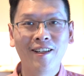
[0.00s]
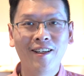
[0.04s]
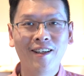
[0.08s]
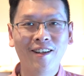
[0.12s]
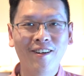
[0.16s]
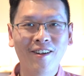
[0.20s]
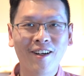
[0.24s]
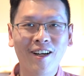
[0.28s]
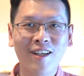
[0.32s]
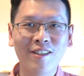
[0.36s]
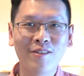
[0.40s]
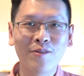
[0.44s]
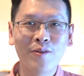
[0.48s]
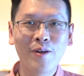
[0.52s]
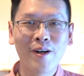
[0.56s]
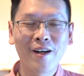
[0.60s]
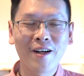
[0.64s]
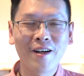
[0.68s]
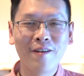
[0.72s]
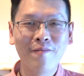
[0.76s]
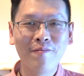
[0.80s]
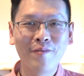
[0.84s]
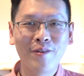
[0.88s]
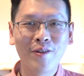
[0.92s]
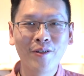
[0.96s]
Hello guys,
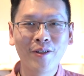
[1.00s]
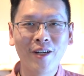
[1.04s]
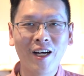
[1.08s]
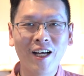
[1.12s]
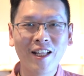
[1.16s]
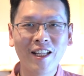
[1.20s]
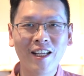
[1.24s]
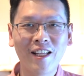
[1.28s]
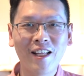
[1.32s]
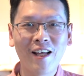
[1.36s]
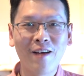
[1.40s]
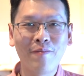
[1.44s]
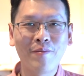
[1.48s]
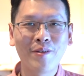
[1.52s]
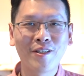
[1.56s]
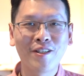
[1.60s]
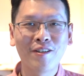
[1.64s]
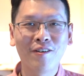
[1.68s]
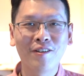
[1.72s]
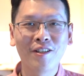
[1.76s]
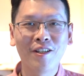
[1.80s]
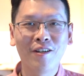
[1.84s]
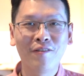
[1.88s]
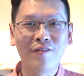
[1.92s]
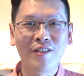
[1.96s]
welcome to another
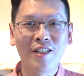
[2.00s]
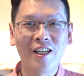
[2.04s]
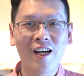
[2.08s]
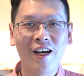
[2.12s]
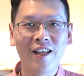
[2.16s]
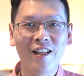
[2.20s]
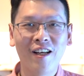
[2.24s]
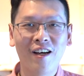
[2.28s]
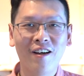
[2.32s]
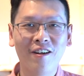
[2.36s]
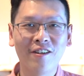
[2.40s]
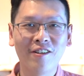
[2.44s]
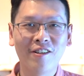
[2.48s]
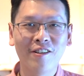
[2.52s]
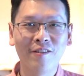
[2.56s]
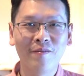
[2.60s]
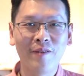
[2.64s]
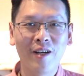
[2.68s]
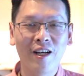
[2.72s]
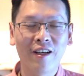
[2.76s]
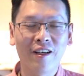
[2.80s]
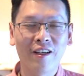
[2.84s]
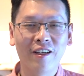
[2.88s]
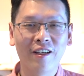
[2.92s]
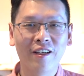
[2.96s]
episode of China Uncle
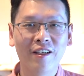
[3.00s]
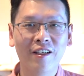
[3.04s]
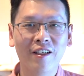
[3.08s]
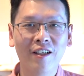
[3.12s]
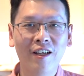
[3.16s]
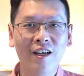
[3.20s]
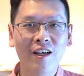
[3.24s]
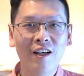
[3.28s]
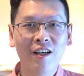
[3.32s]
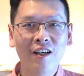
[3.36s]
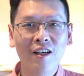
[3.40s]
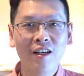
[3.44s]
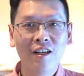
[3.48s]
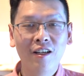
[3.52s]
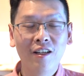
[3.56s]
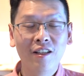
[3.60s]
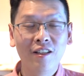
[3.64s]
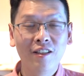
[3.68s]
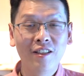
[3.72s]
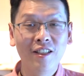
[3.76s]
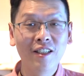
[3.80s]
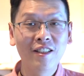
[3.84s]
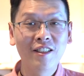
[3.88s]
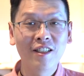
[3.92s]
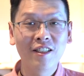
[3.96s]
Mikey.
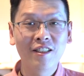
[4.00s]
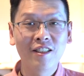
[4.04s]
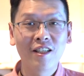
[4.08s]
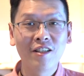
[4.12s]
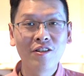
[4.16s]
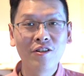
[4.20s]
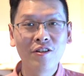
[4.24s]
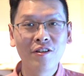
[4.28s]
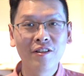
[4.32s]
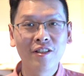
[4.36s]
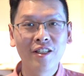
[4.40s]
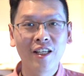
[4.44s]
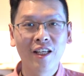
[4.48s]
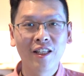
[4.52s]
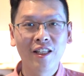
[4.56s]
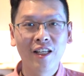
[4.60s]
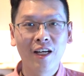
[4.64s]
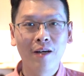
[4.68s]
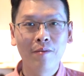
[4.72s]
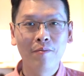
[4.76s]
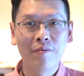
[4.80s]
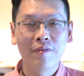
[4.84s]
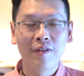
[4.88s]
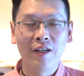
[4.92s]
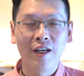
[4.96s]
This is a new
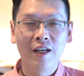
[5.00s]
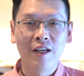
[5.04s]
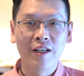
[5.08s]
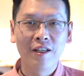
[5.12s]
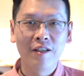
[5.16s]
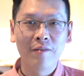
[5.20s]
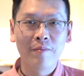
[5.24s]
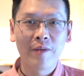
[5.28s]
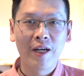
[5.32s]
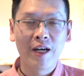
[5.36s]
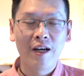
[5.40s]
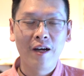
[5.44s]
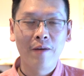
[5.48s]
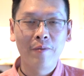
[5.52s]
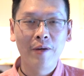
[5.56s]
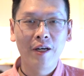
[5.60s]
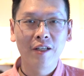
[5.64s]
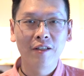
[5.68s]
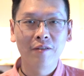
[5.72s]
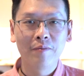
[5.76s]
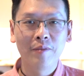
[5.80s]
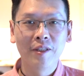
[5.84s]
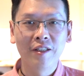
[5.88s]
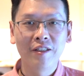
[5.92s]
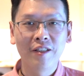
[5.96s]
setup in my
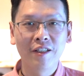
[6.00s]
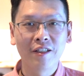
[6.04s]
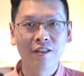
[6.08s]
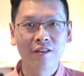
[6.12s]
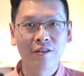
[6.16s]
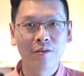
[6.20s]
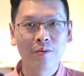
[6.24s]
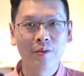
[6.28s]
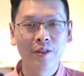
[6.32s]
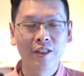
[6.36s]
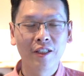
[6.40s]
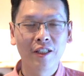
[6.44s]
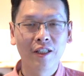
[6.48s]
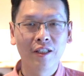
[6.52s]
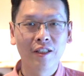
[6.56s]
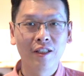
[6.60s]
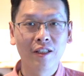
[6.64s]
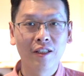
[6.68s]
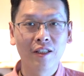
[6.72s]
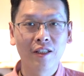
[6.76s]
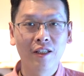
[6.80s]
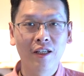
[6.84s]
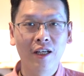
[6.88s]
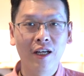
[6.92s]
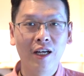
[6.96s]
apartment in
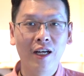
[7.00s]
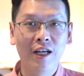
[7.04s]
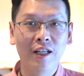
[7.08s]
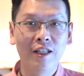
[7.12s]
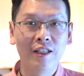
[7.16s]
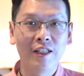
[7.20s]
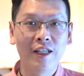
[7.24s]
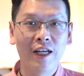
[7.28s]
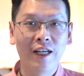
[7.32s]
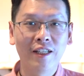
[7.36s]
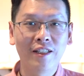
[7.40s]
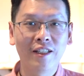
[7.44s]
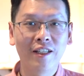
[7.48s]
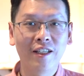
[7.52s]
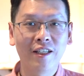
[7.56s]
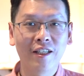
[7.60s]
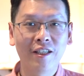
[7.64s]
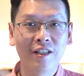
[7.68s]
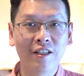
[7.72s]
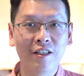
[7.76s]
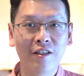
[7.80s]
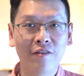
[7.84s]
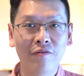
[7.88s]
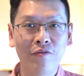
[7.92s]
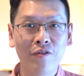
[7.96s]
Sweden, and I think
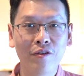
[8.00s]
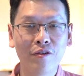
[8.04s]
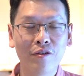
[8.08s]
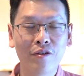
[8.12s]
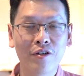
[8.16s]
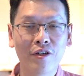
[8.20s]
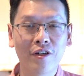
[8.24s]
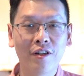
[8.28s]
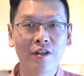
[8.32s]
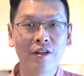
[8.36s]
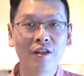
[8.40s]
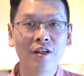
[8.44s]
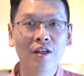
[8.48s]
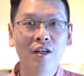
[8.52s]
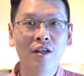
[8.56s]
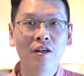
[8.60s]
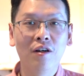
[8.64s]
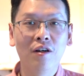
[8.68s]
in the future,